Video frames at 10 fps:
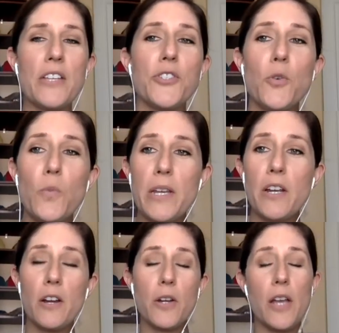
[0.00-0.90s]
So we
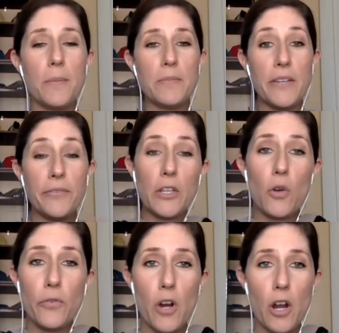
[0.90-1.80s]
are um, definitely
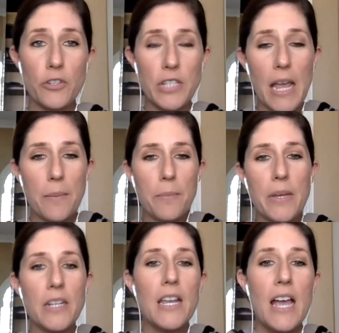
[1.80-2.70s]
over our time,
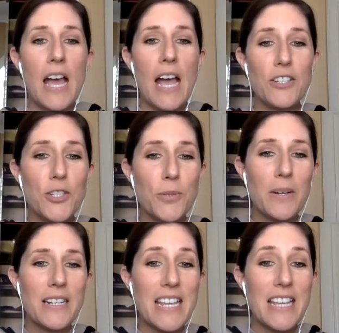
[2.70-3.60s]
but I just want
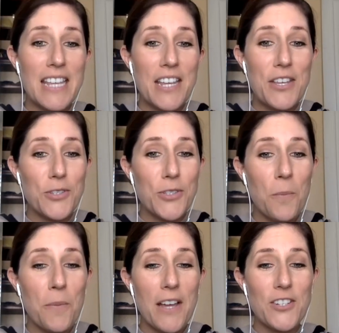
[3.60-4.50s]
to say thank you so
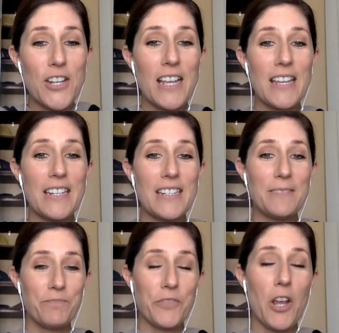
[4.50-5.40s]
much. And
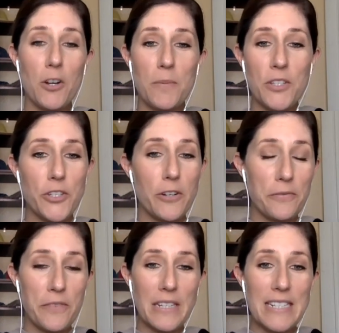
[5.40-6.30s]
Arttemis, you're
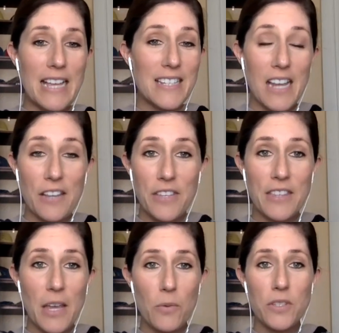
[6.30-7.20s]
fantastic. I think
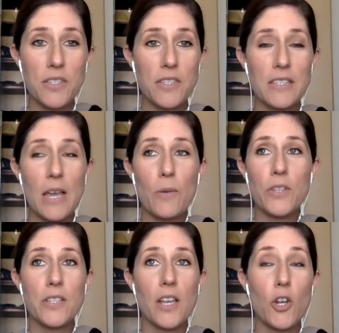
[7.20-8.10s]
that was that
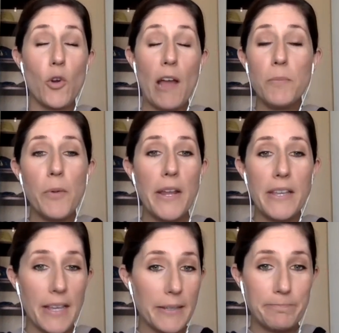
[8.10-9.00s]
was uh,
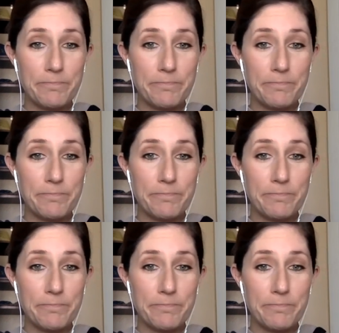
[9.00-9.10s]
groundbreaking.